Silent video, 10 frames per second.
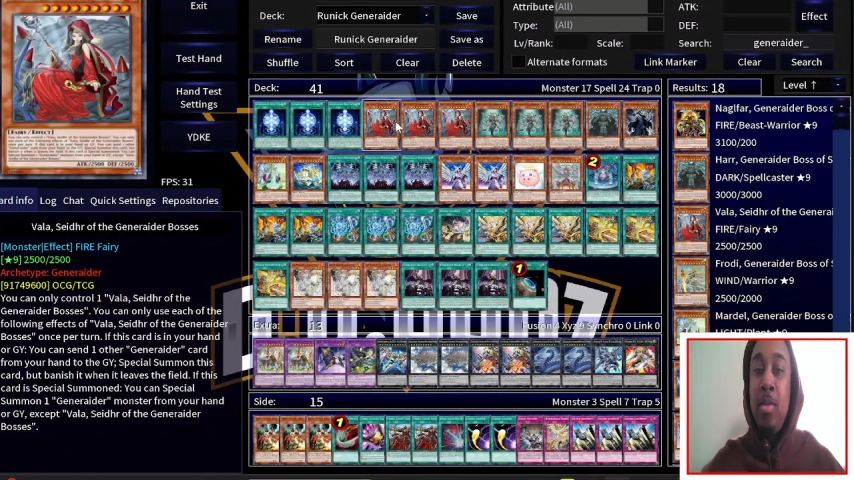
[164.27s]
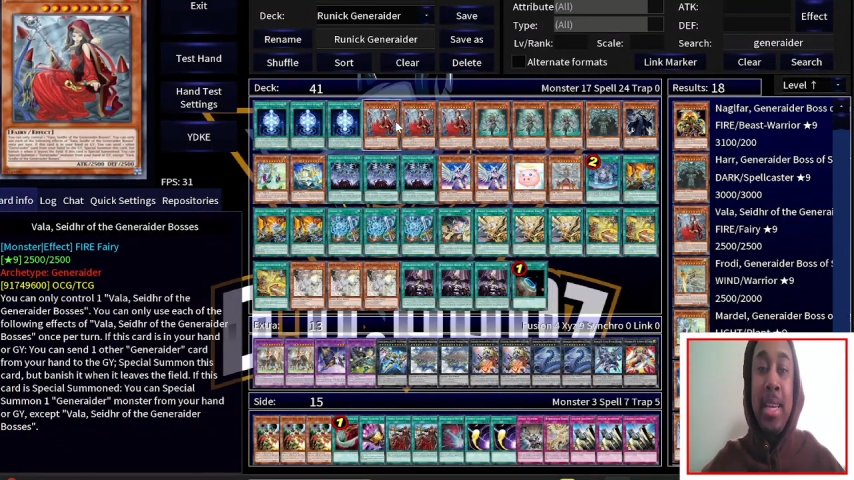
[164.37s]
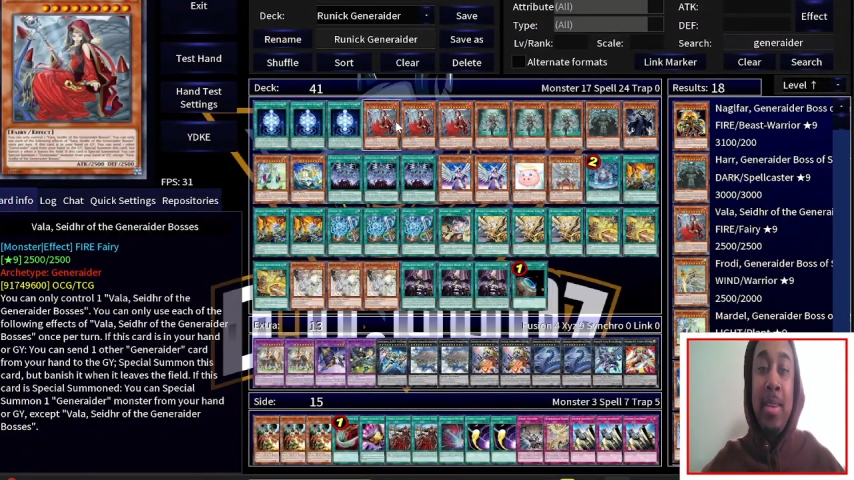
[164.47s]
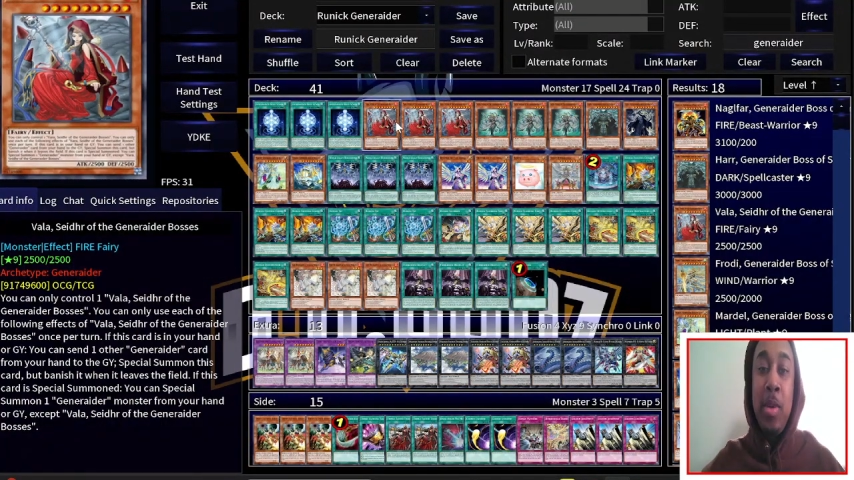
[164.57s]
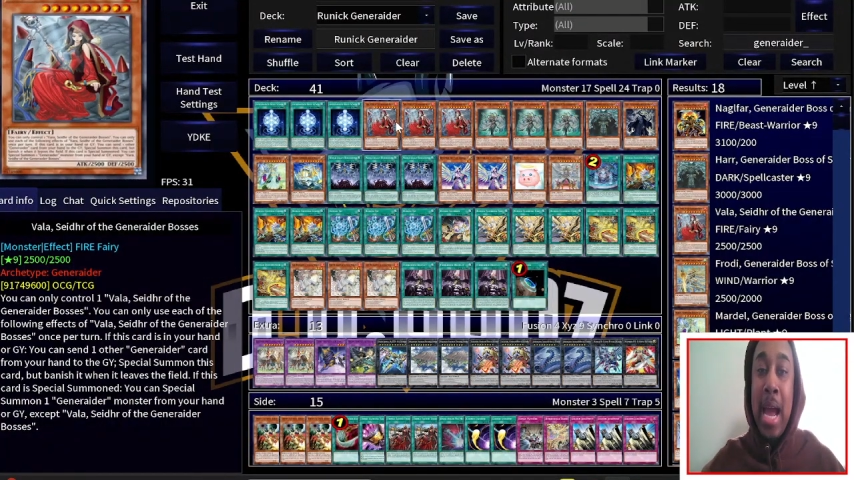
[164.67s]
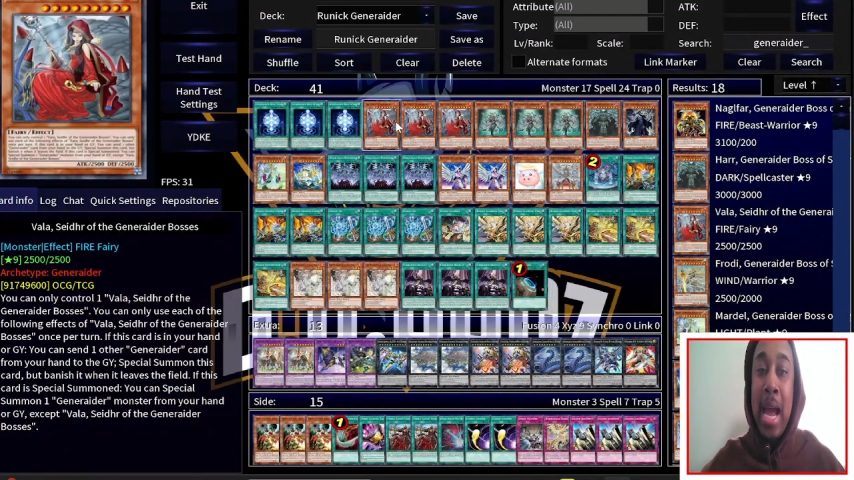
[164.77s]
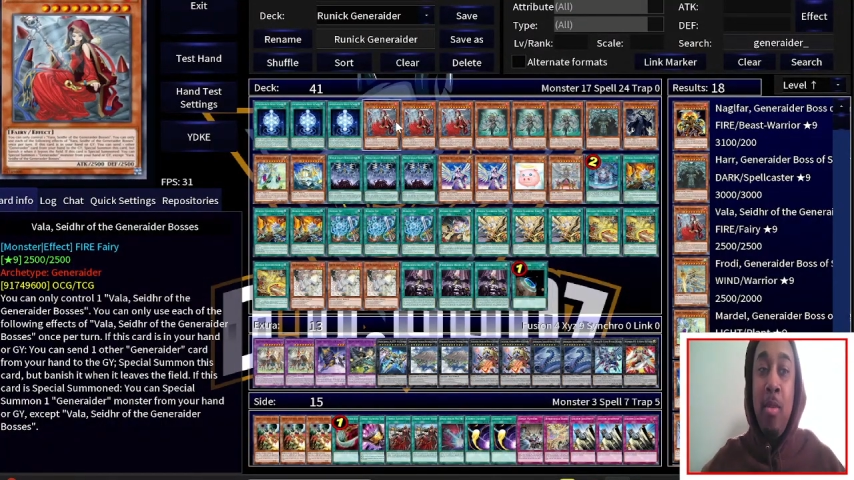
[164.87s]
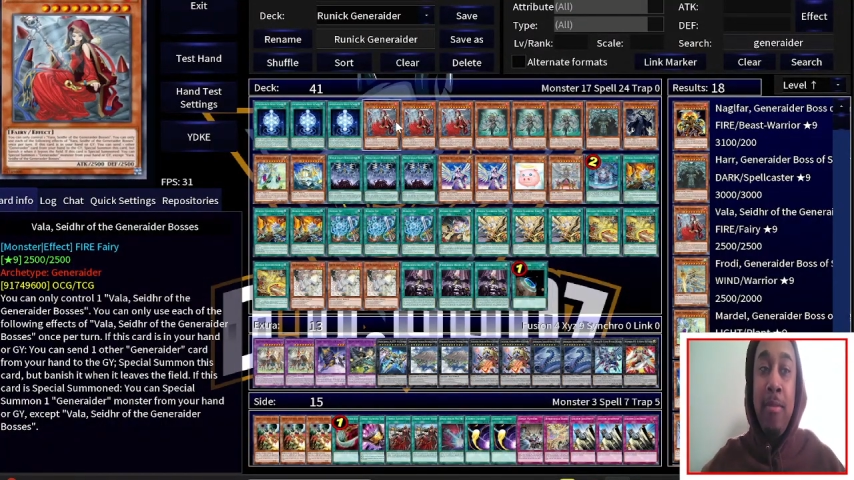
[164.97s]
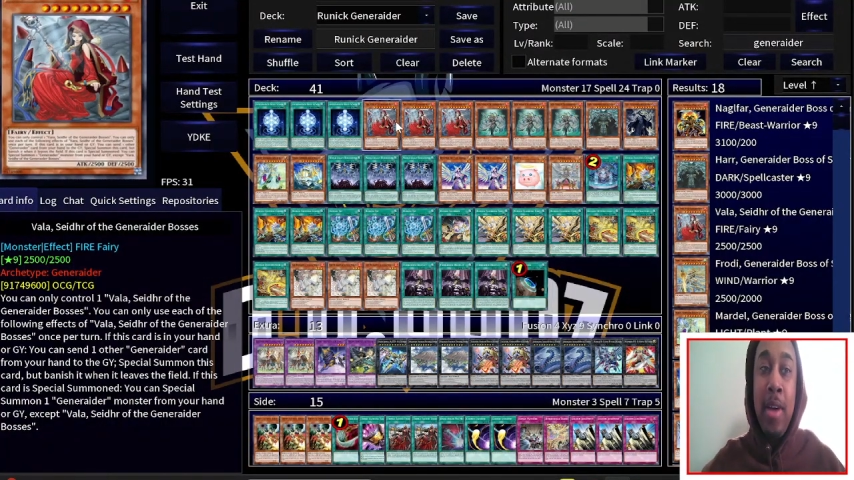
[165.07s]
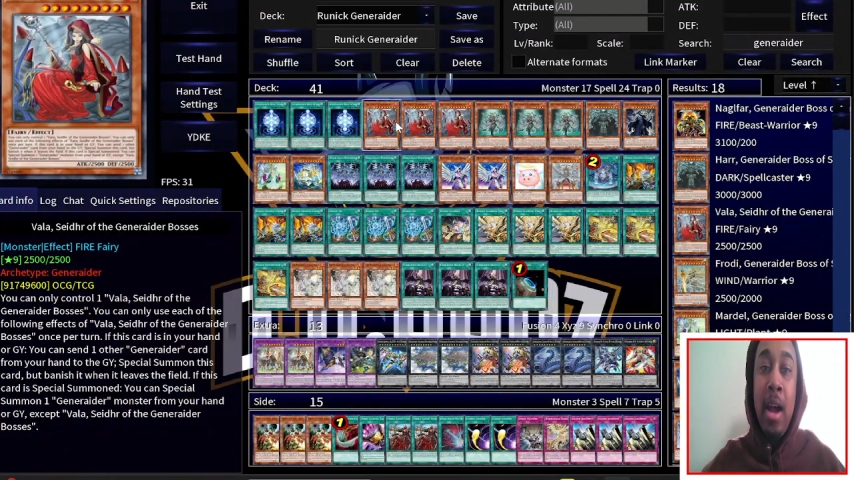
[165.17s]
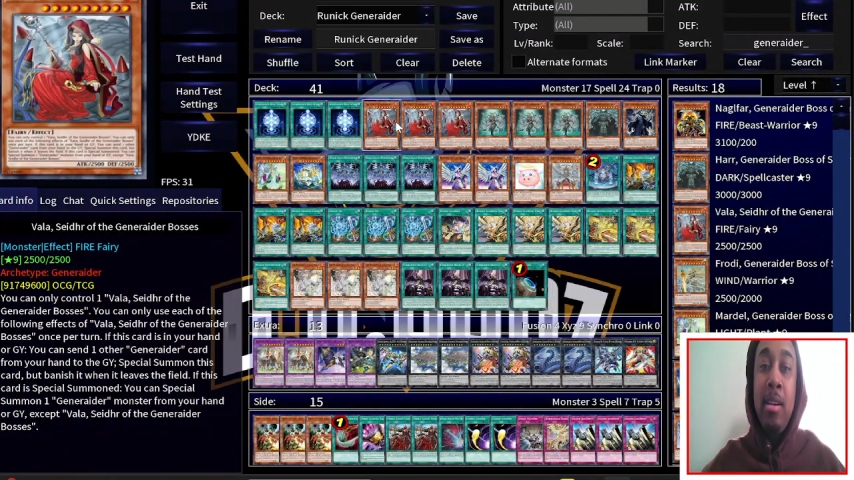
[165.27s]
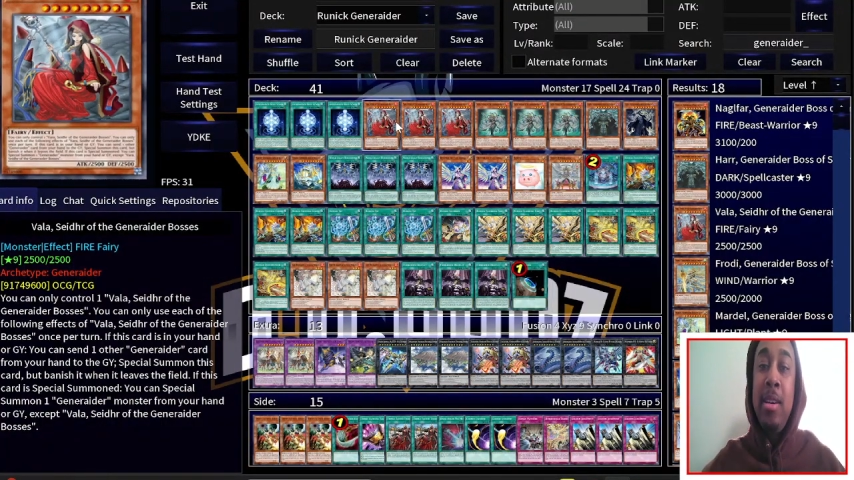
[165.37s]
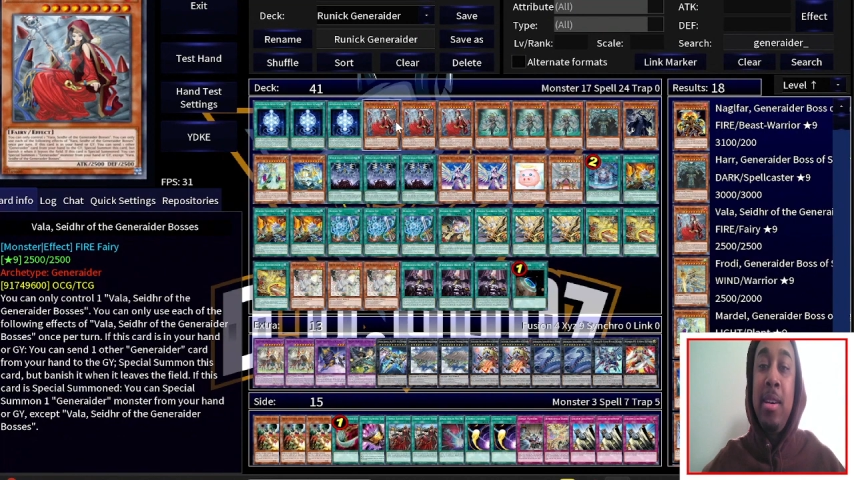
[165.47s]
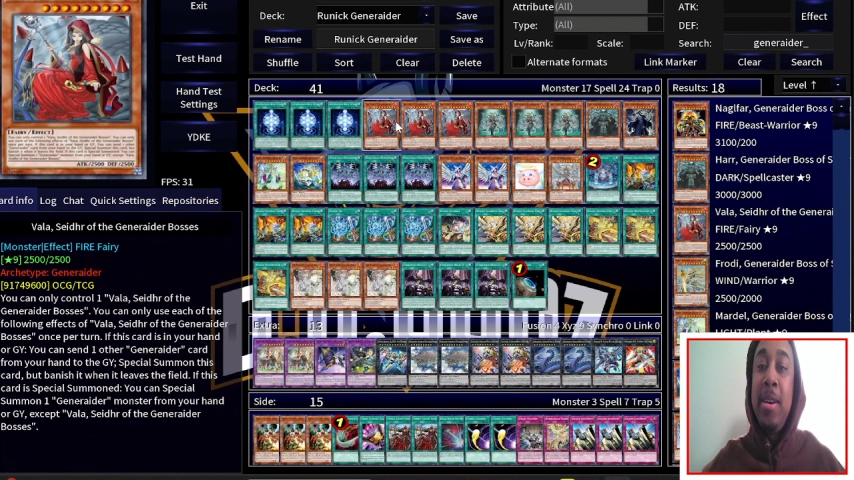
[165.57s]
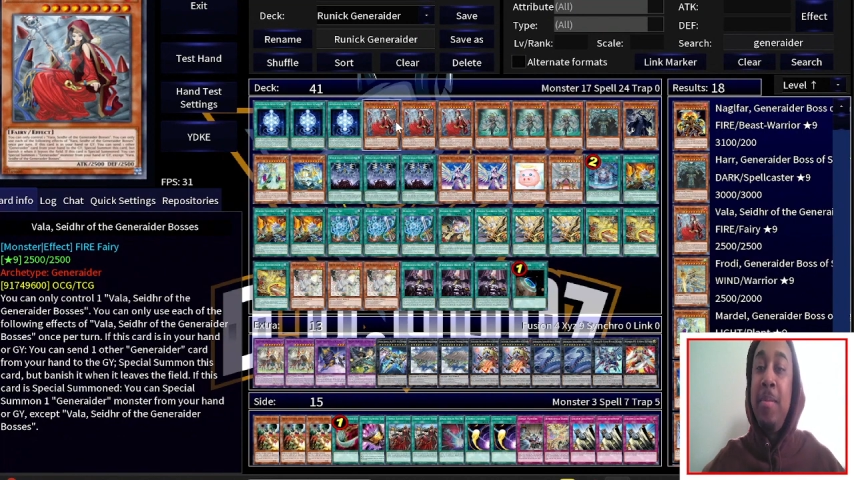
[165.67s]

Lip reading: Like, without Vala,